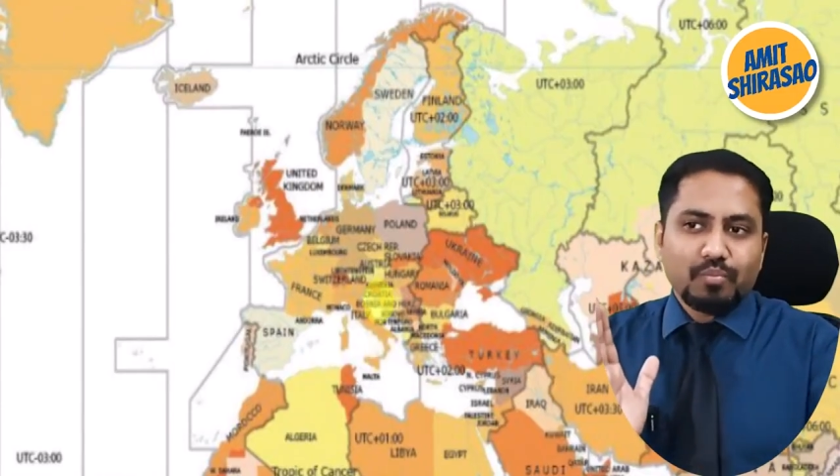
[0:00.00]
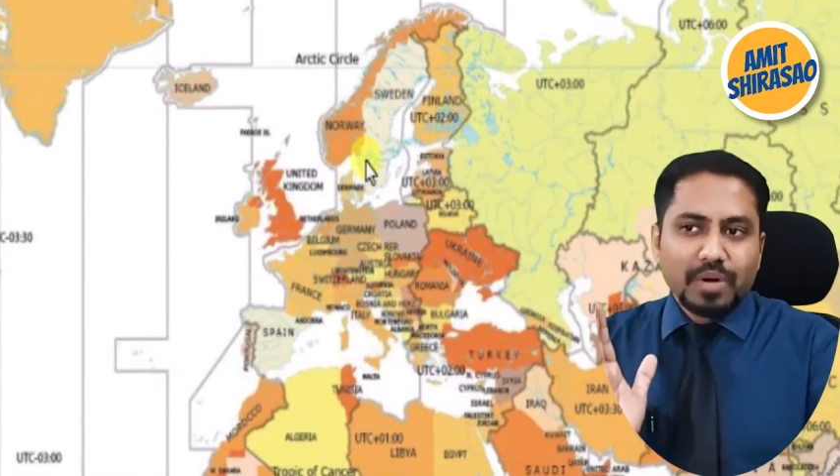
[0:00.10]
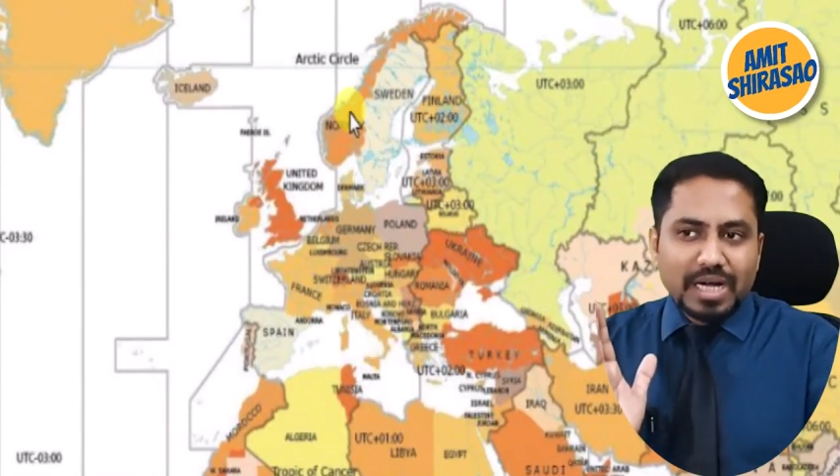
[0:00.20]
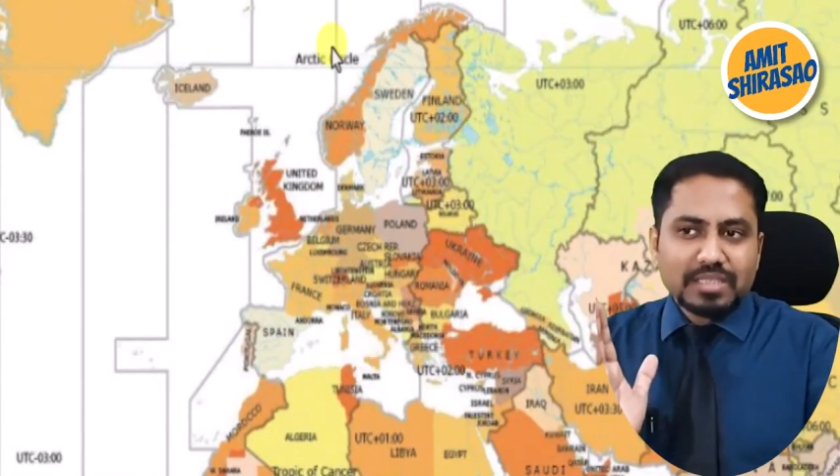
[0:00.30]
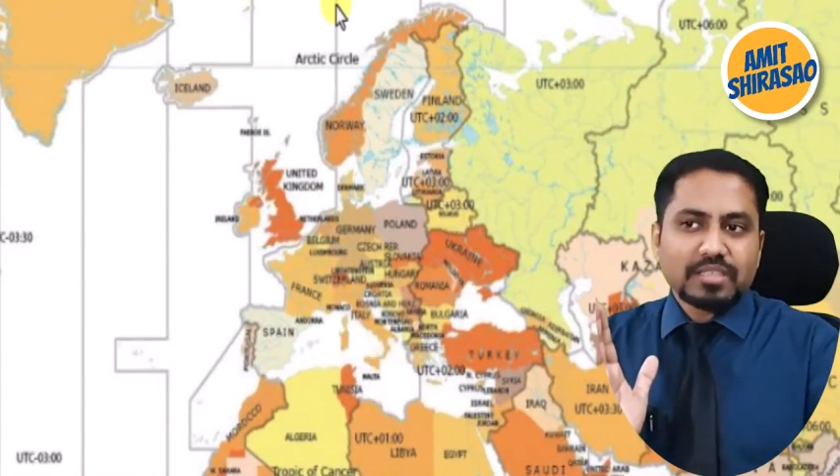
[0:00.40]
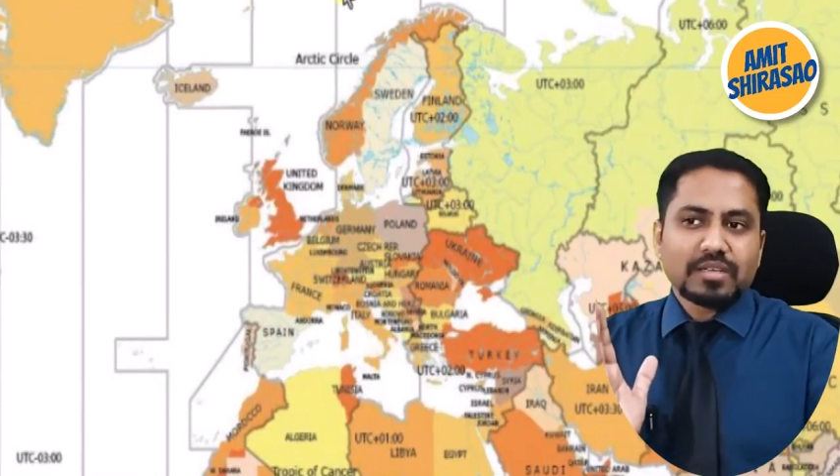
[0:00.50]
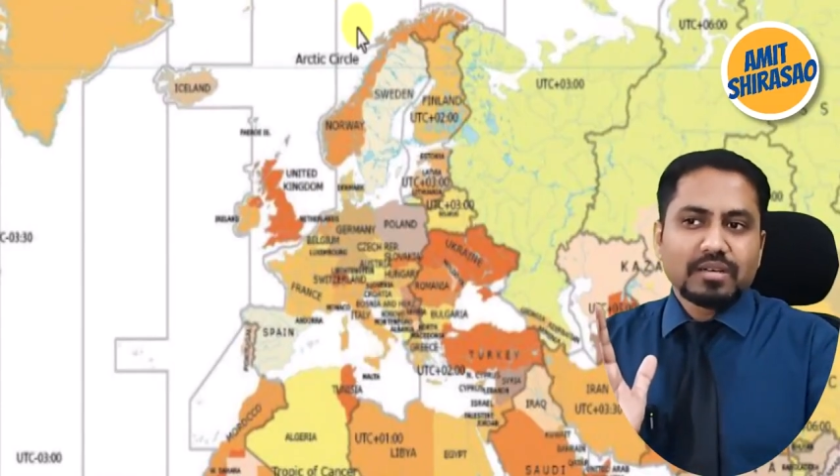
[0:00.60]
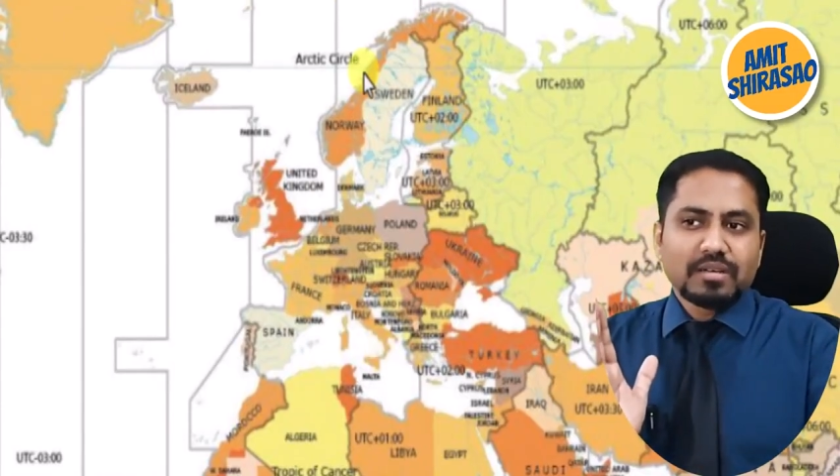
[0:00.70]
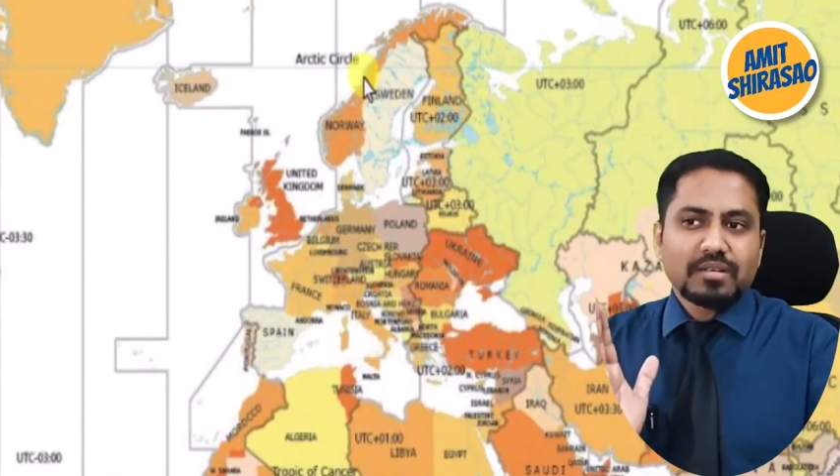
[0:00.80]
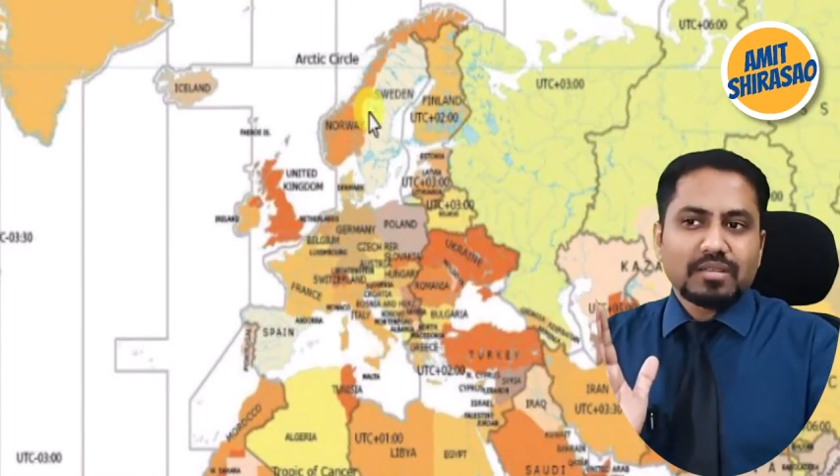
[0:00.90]
but
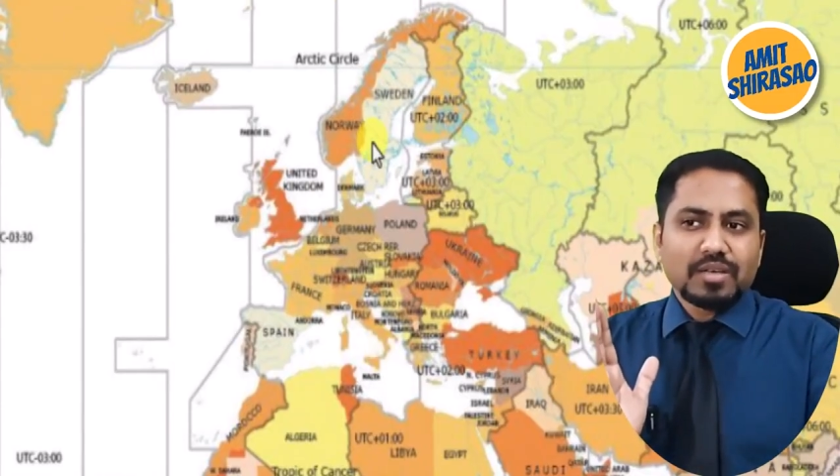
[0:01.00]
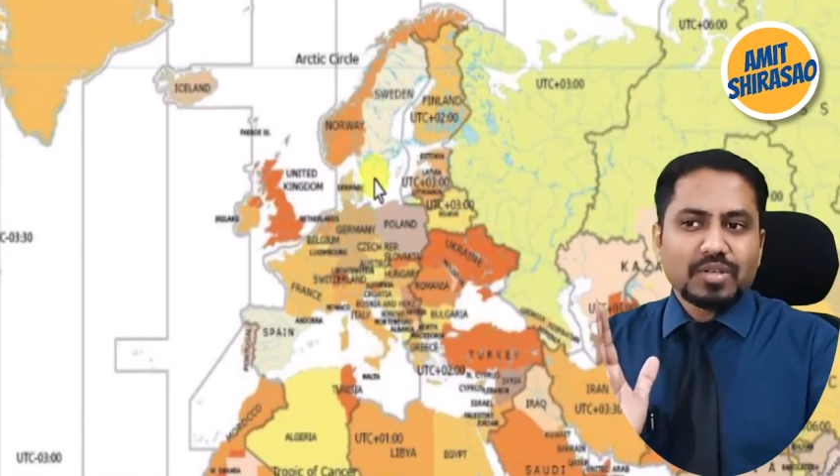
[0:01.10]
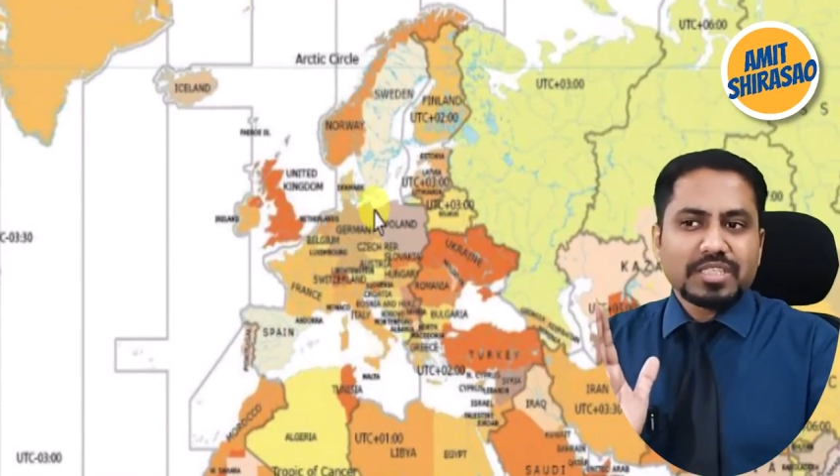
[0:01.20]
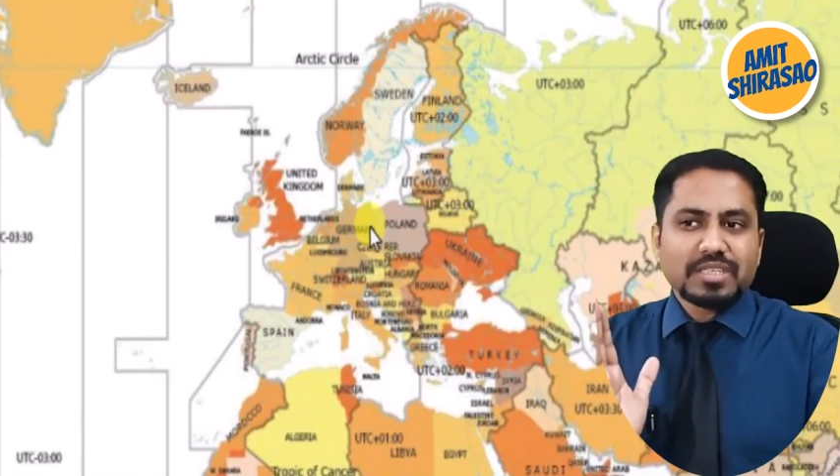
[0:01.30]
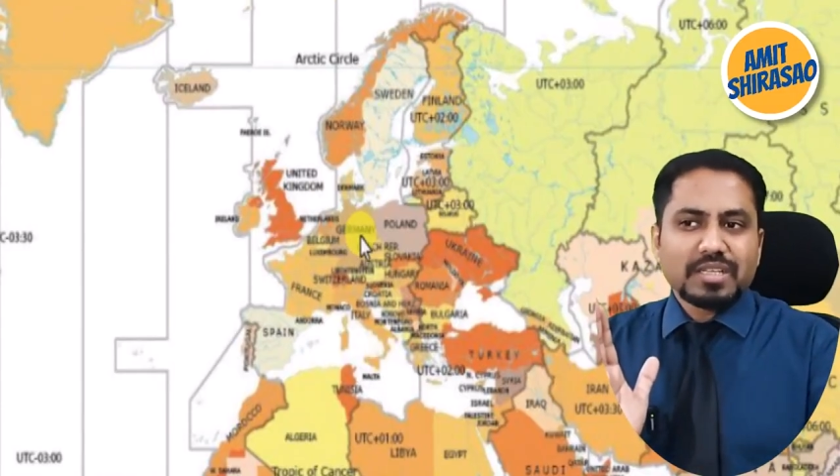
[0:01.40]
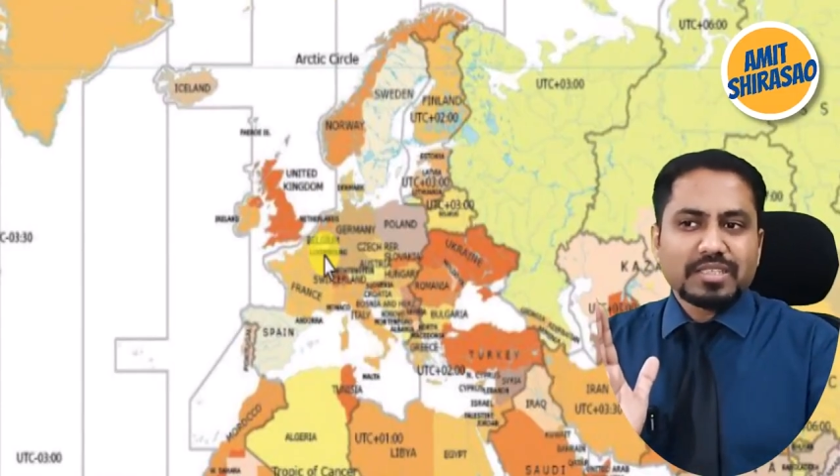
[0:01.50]
they will still